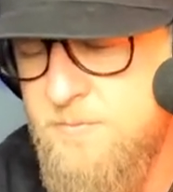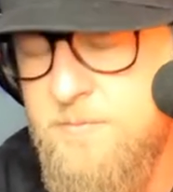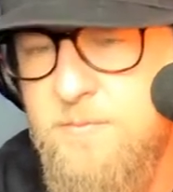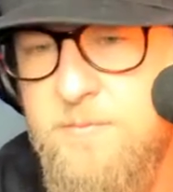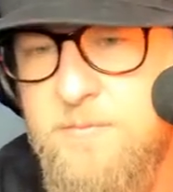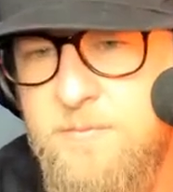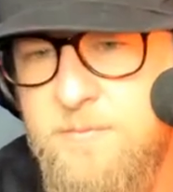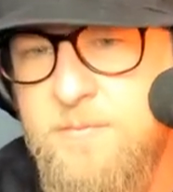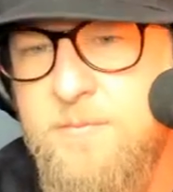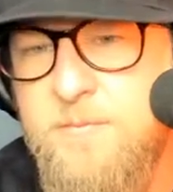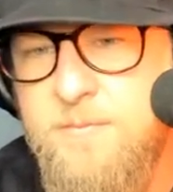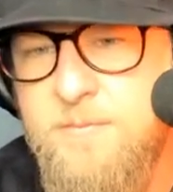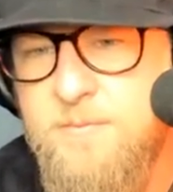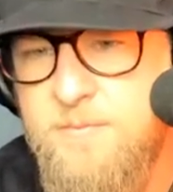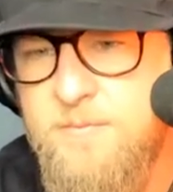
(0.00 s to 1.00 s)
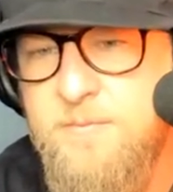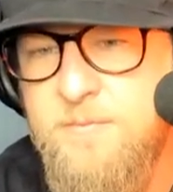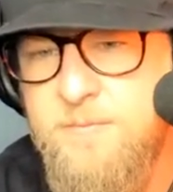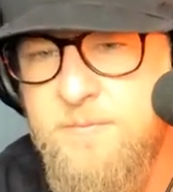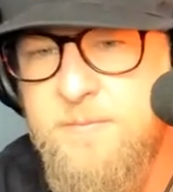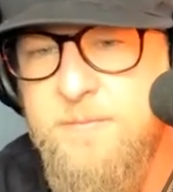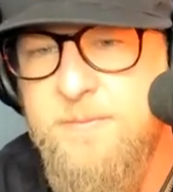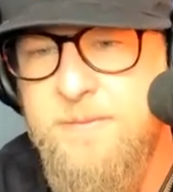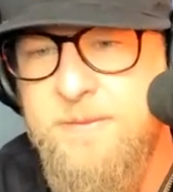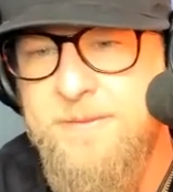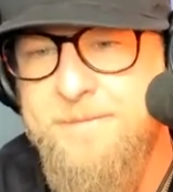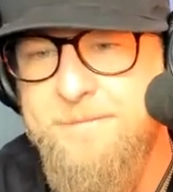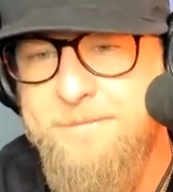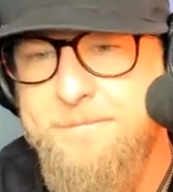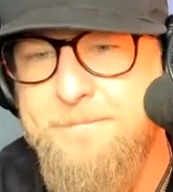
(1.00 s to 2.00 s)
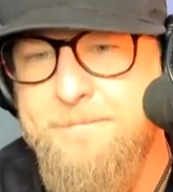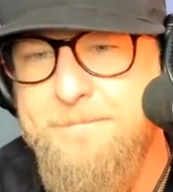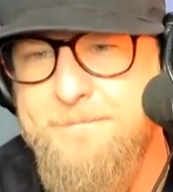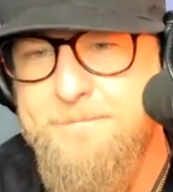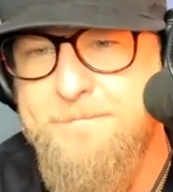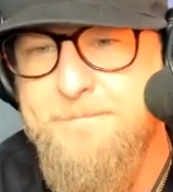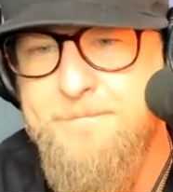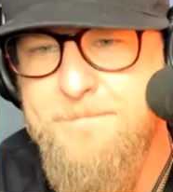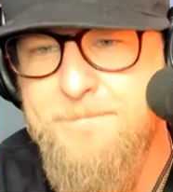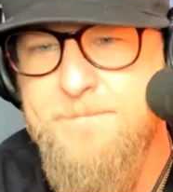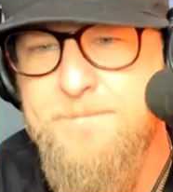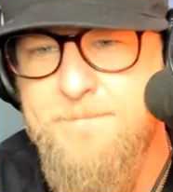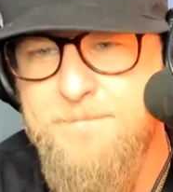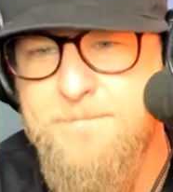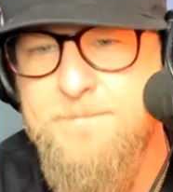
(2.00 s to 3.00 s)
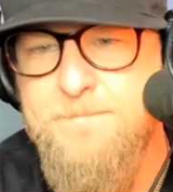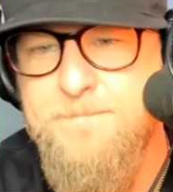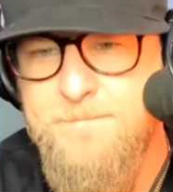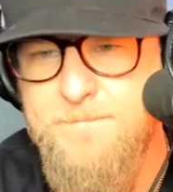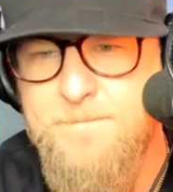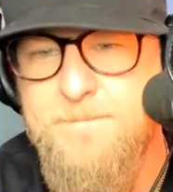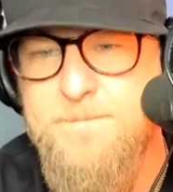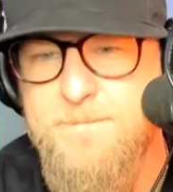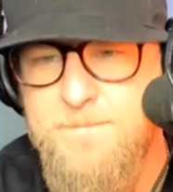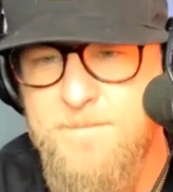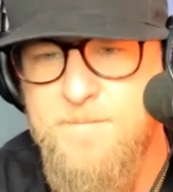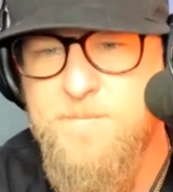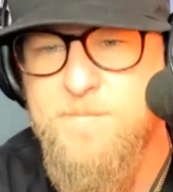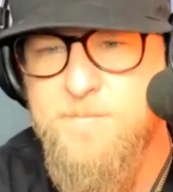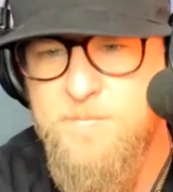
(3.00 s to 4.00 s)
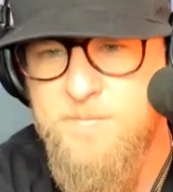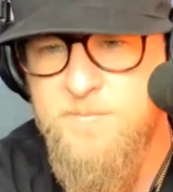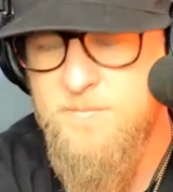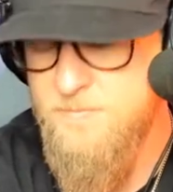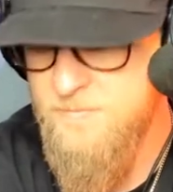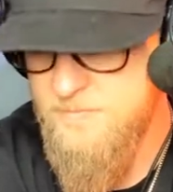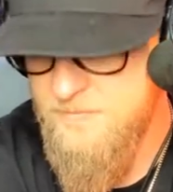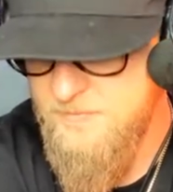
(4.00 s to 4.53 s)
This person isn't speaking.